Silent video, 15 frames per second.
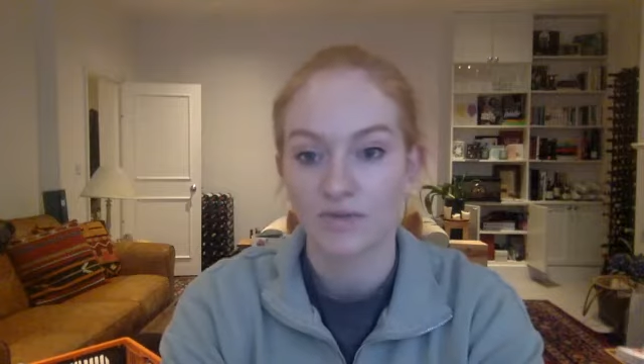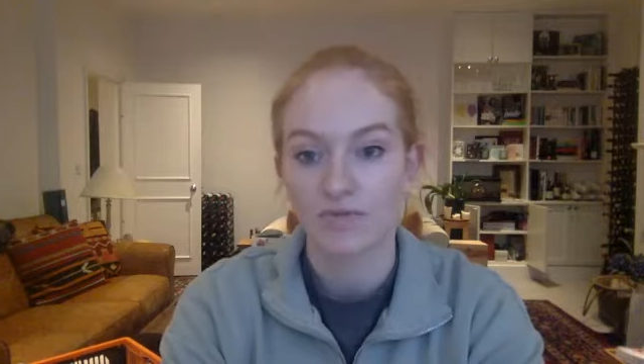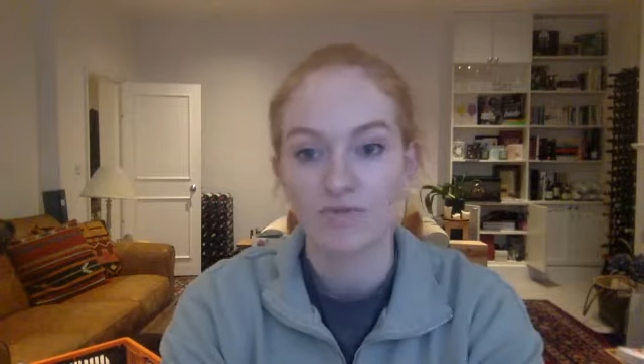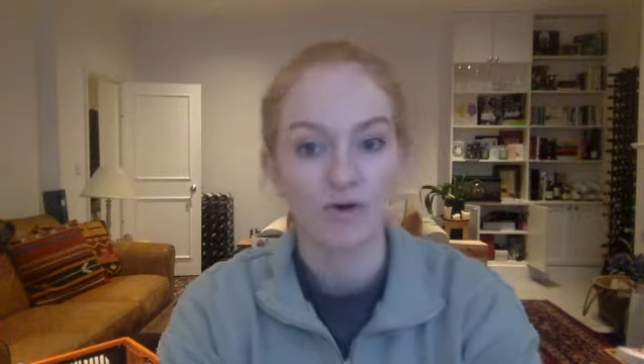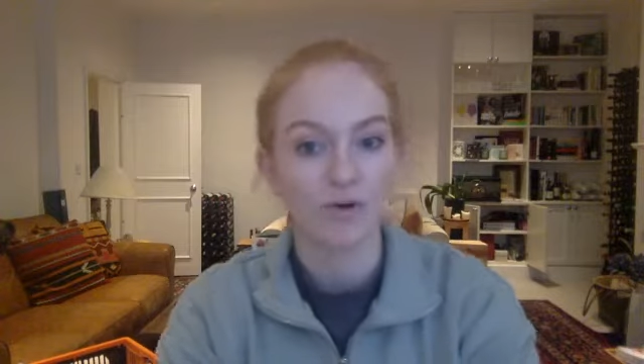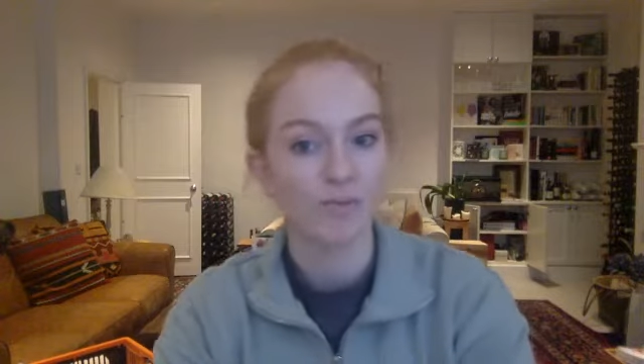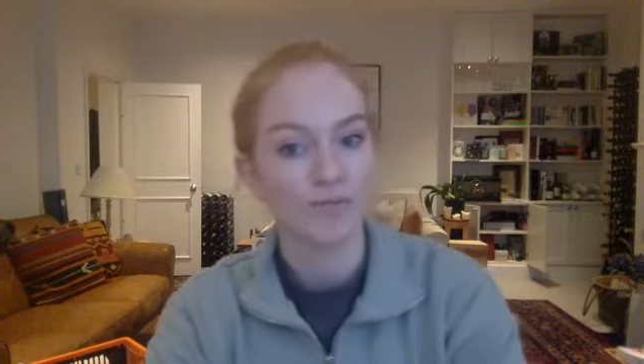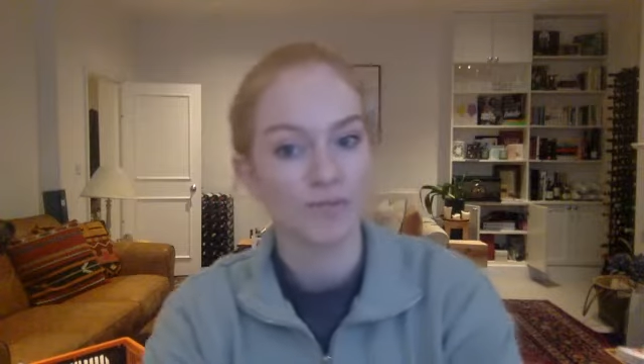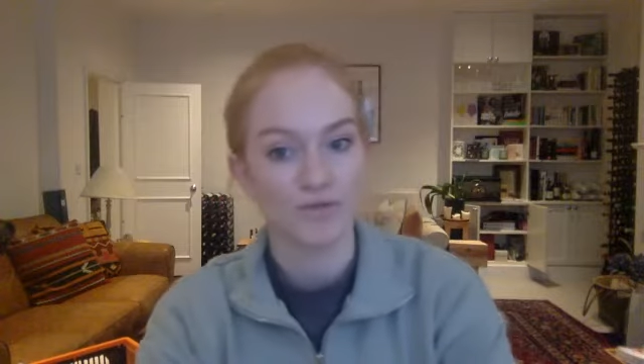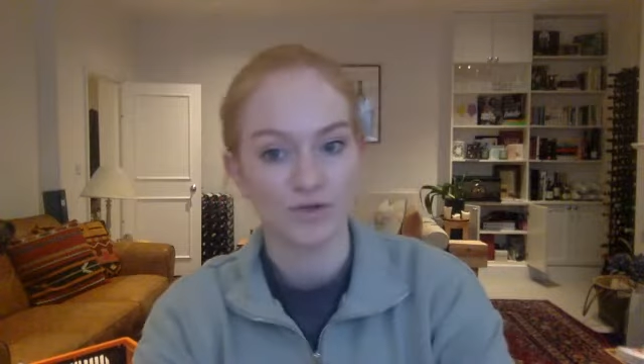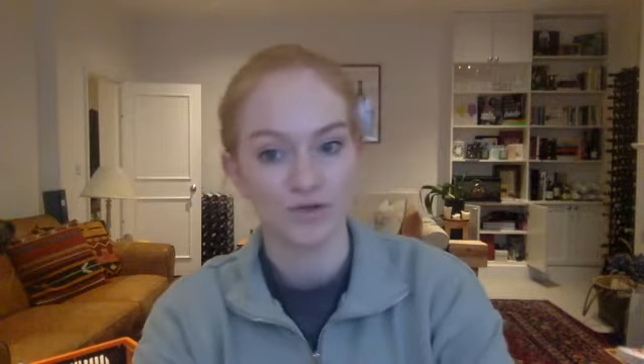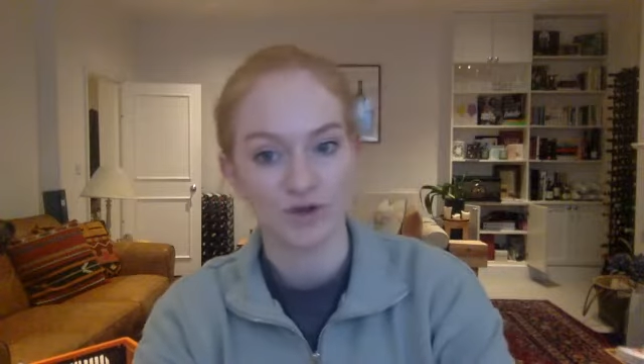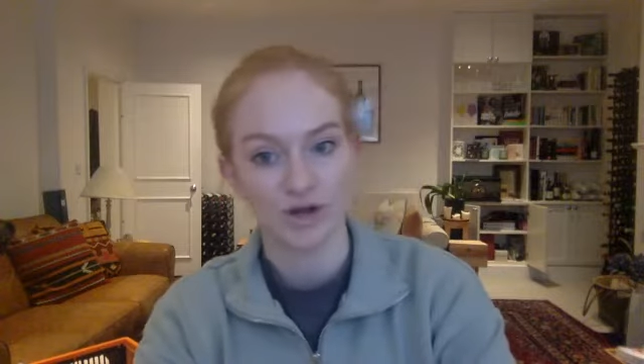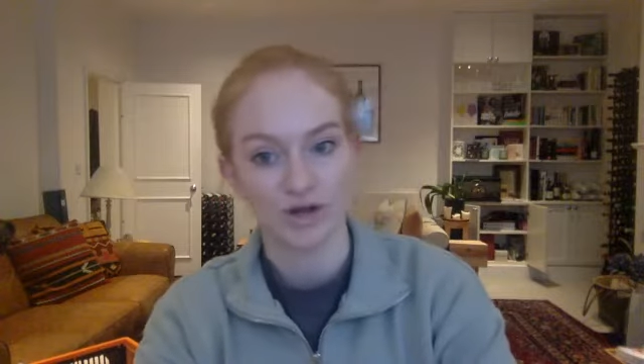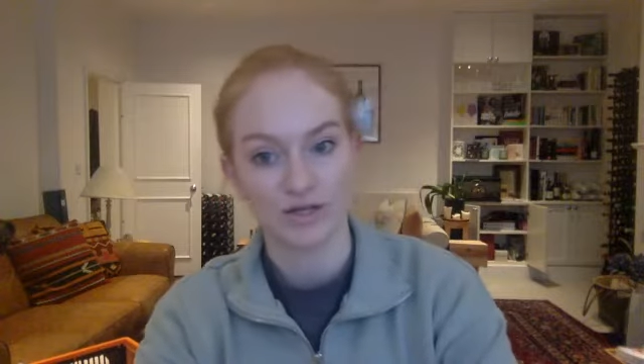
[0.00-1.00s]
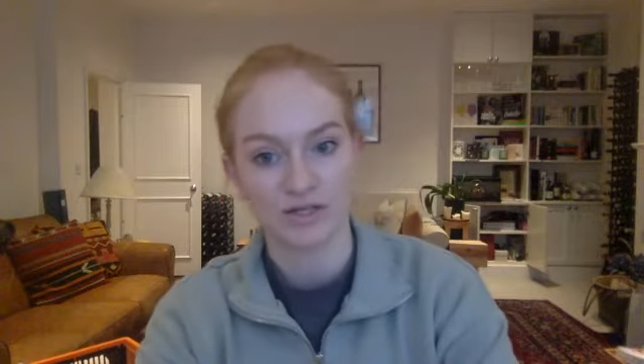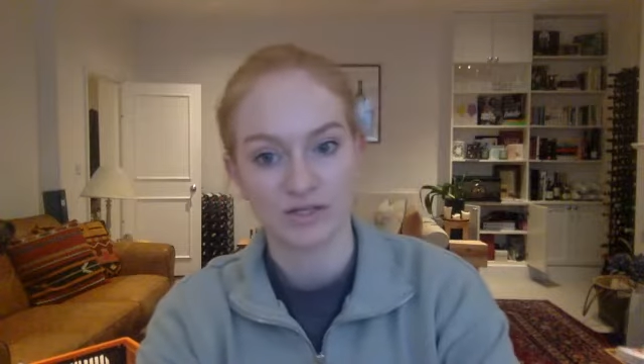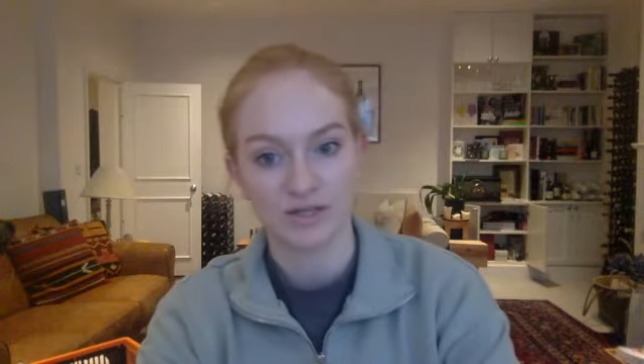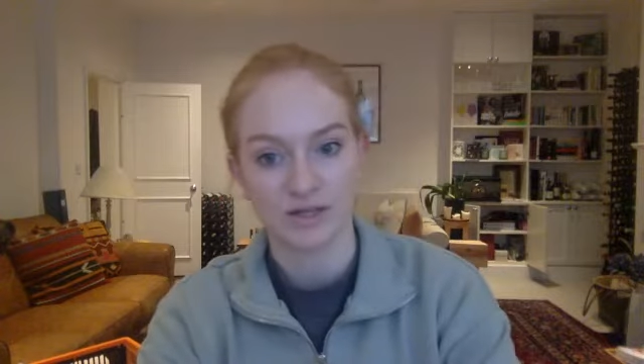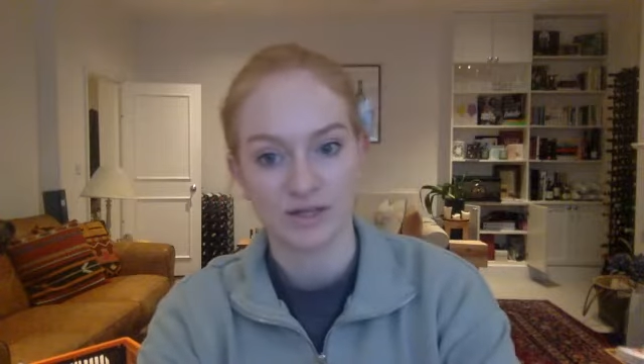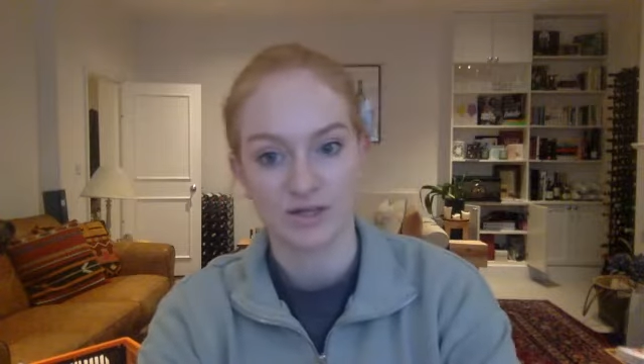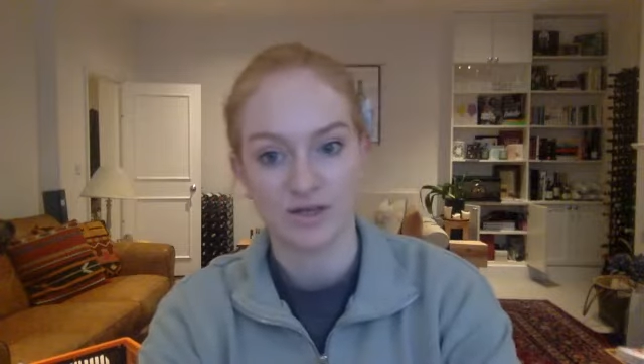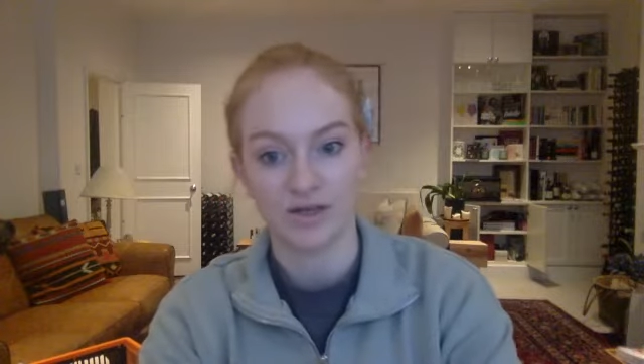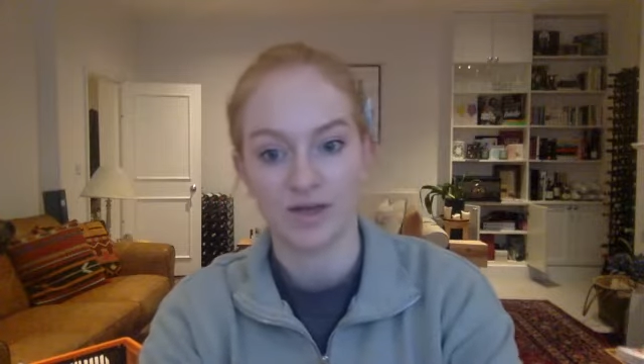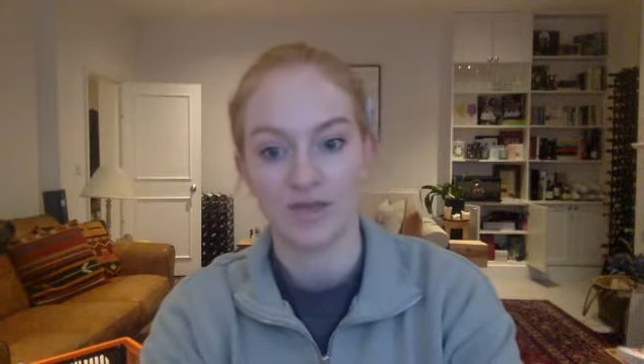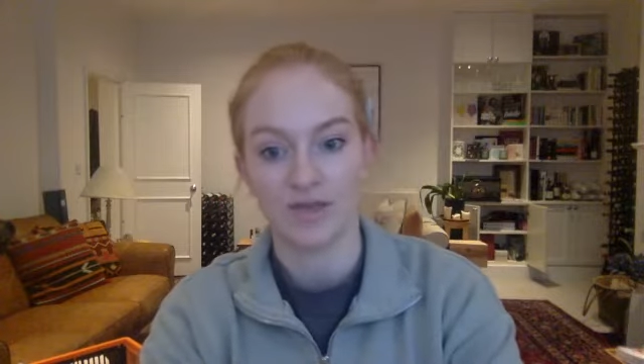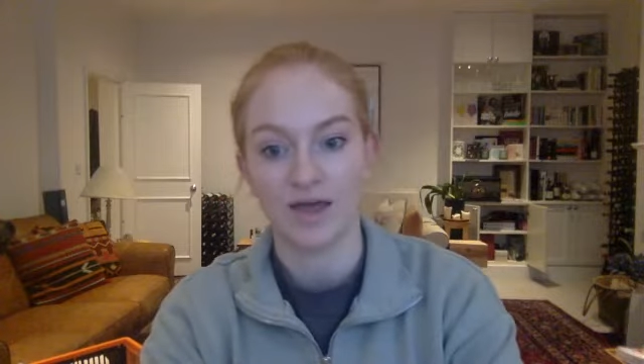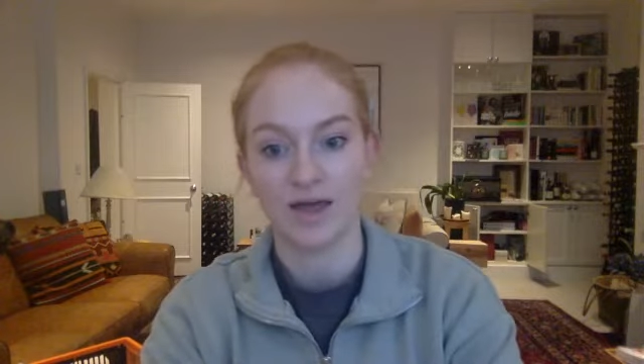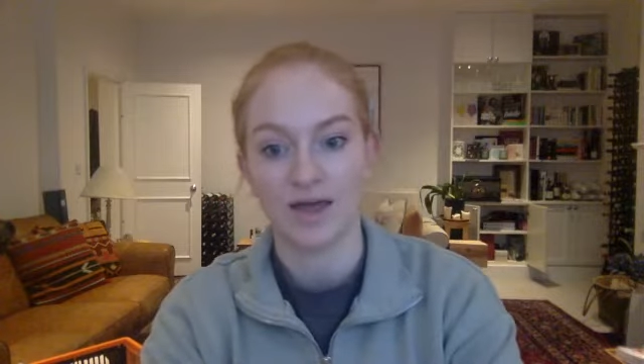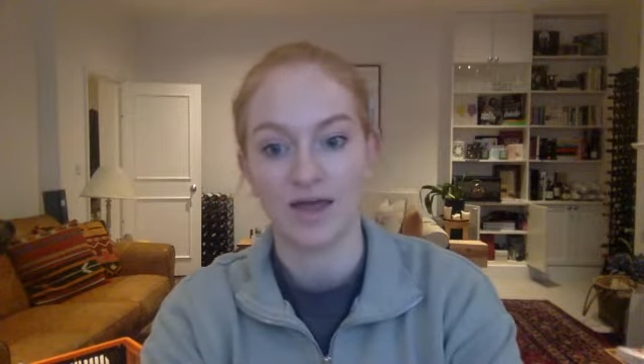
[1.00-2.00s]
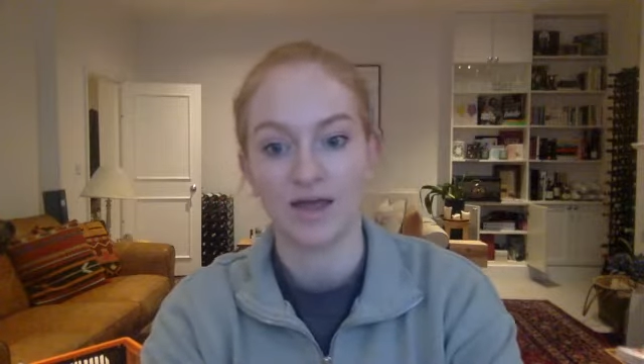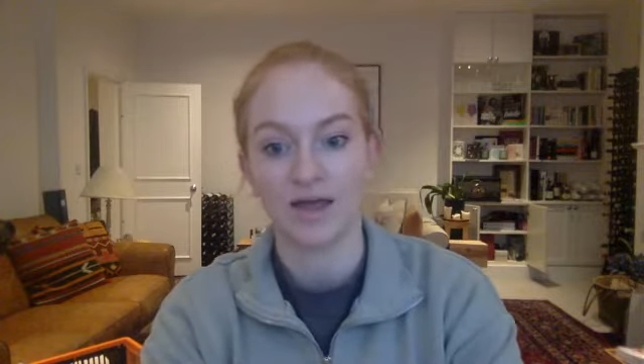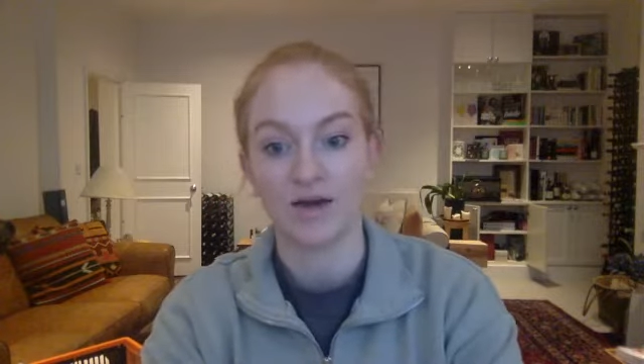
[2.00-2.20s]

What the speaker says: from the drugs that they